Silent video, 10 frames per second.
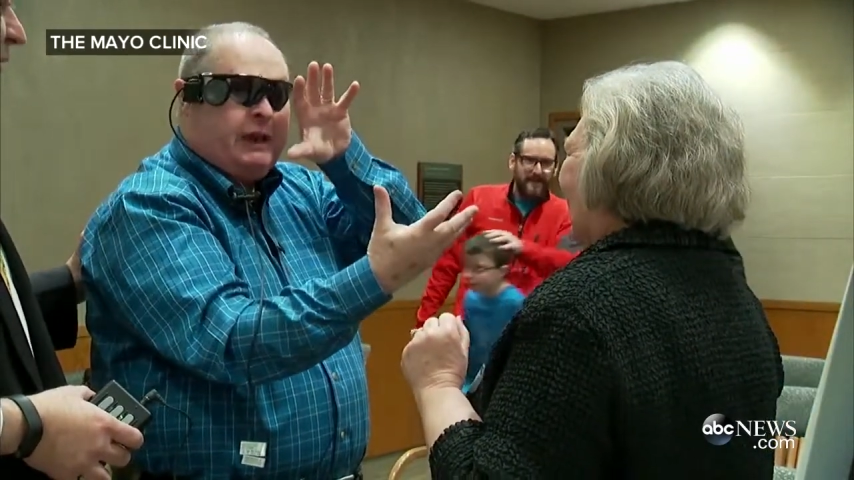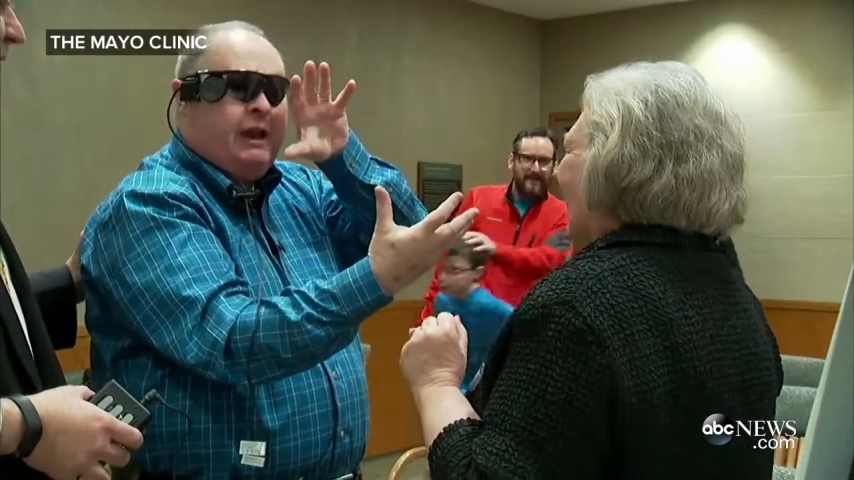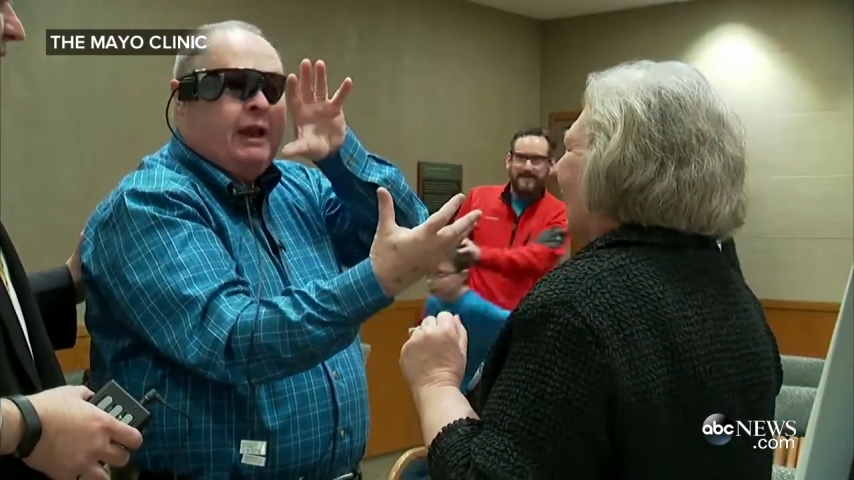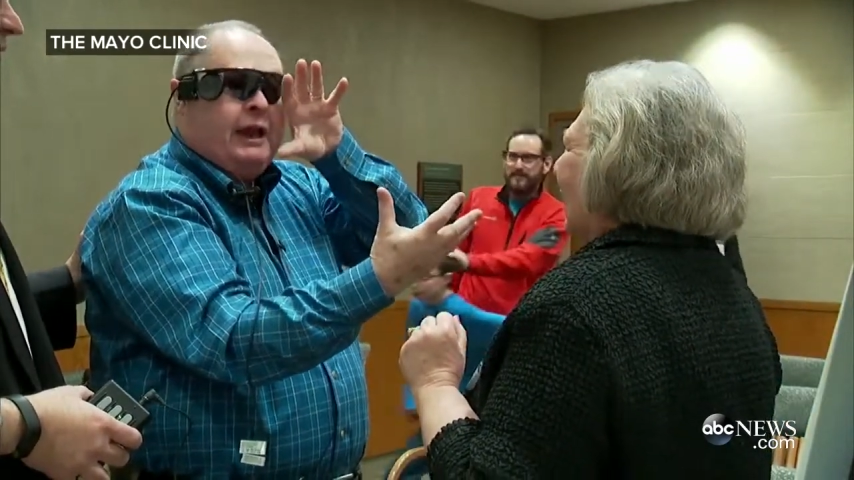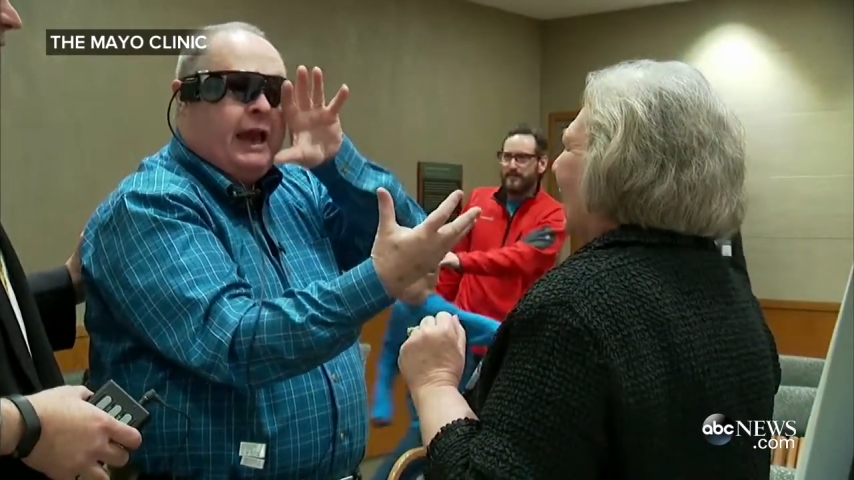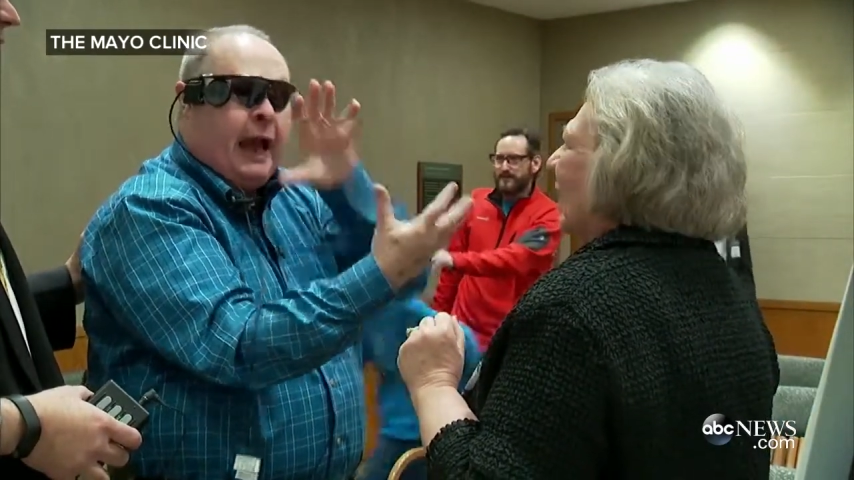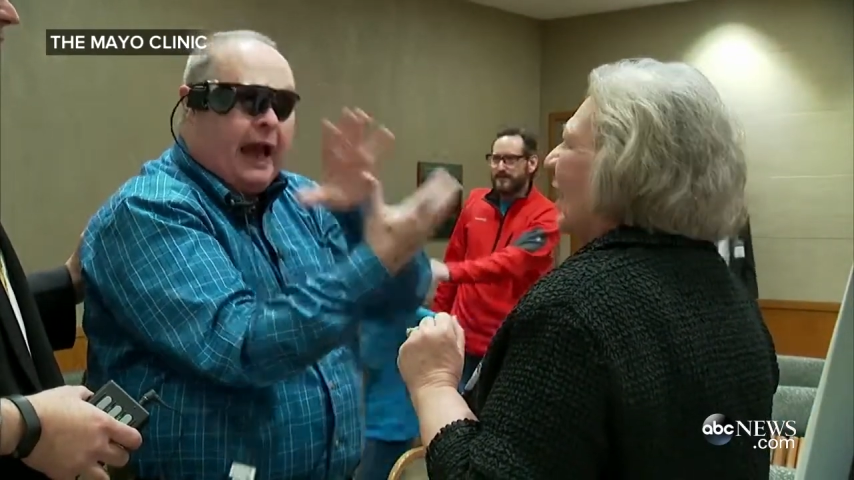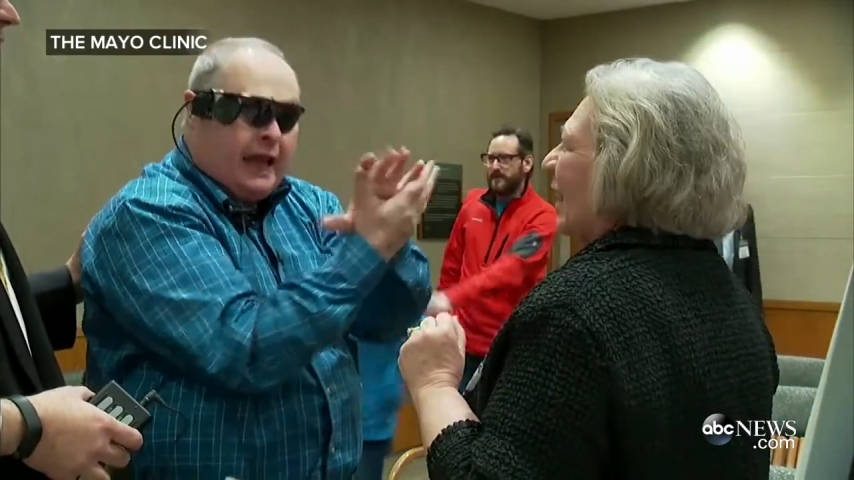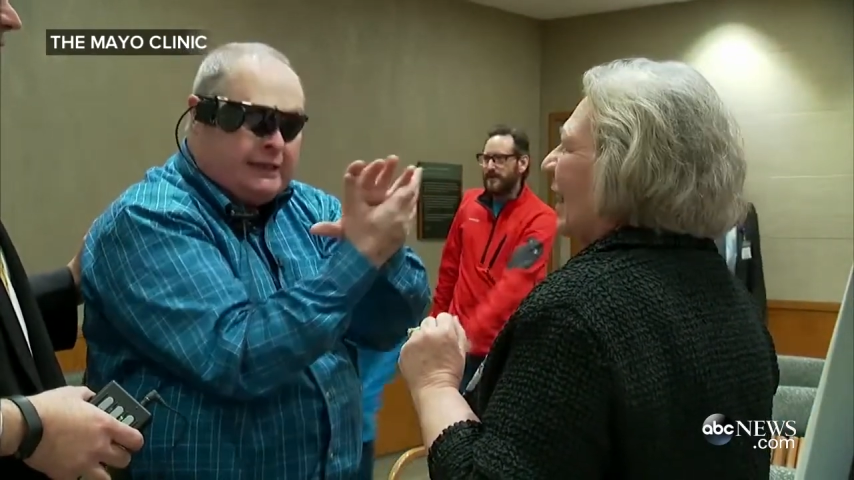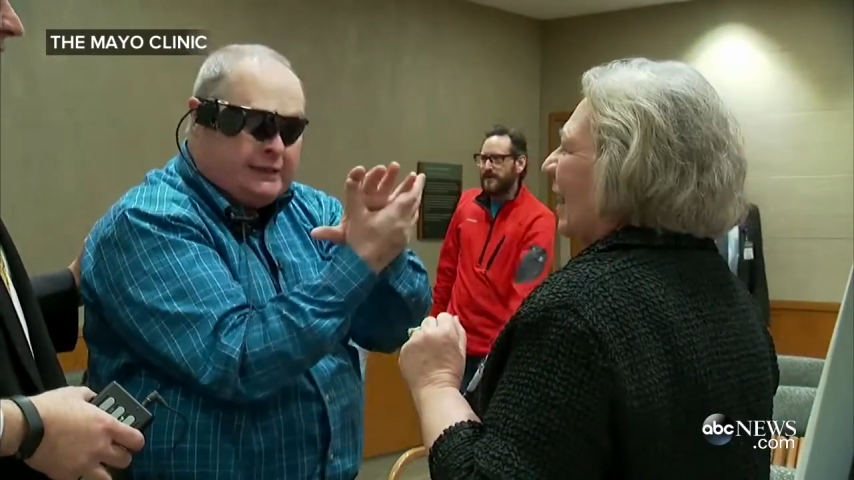right.
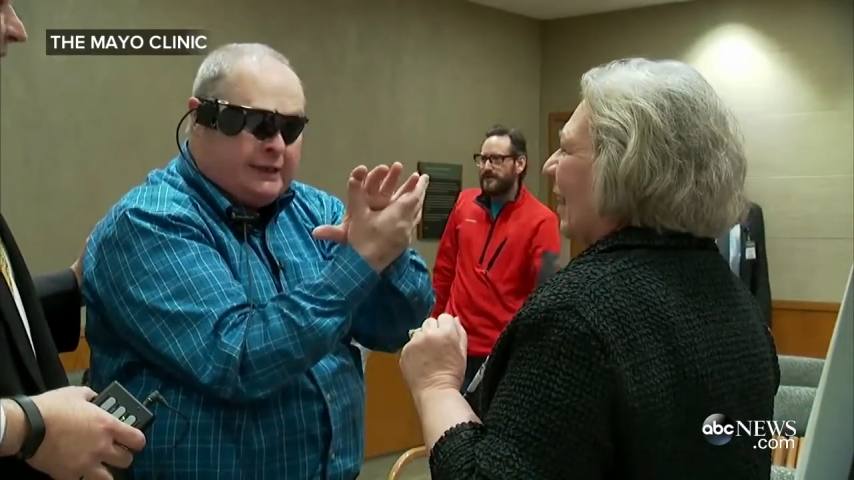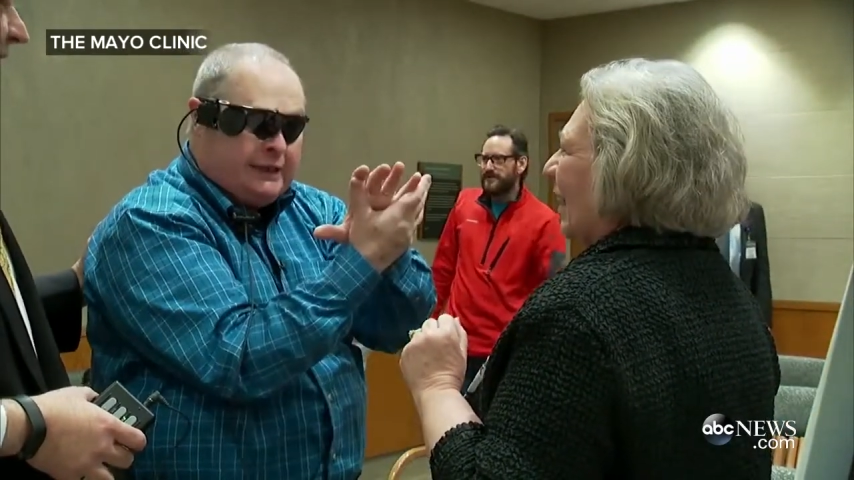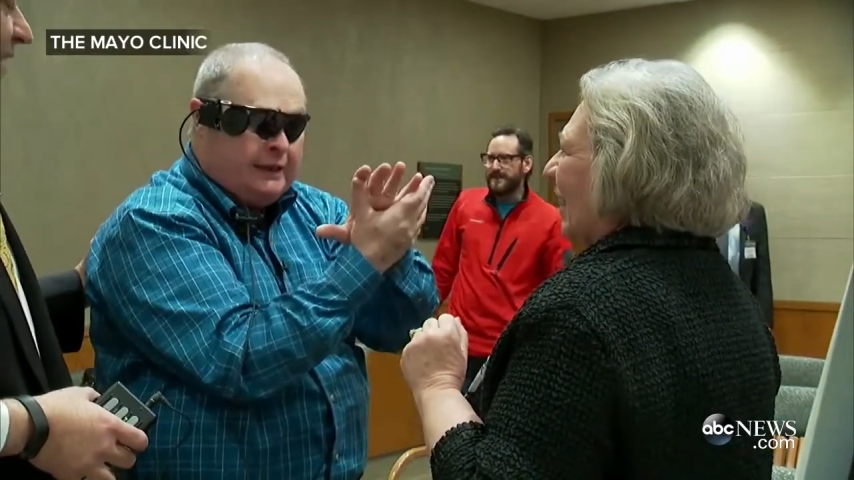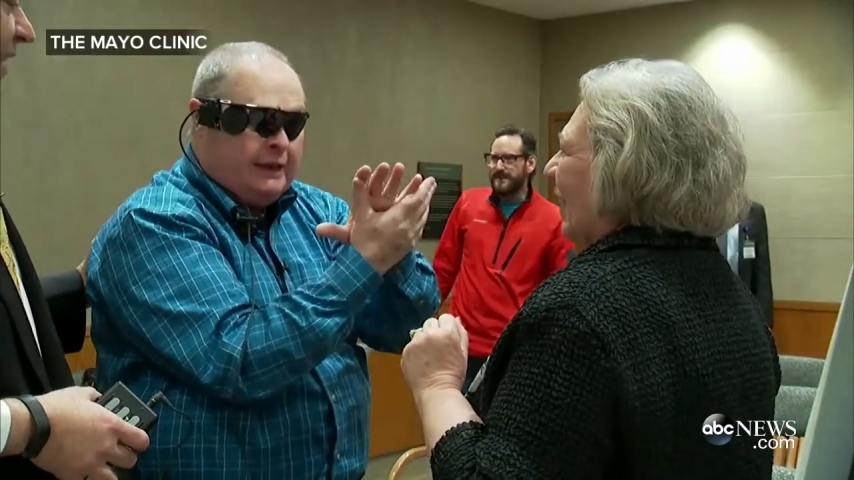constant.